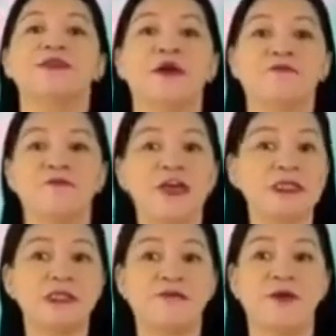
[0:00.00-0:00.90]
the
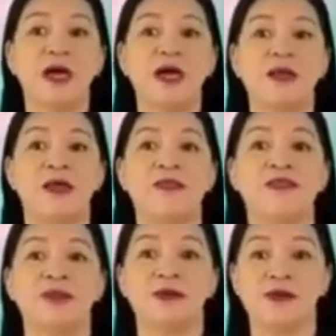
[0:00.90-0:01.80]
festival and
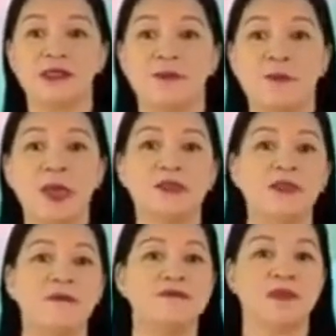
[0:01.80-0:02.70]
their
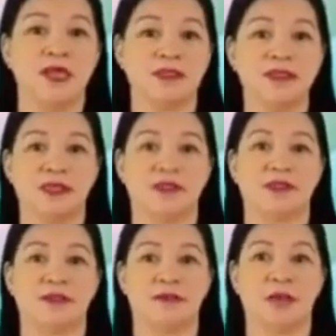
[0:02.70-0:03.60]
respective dances.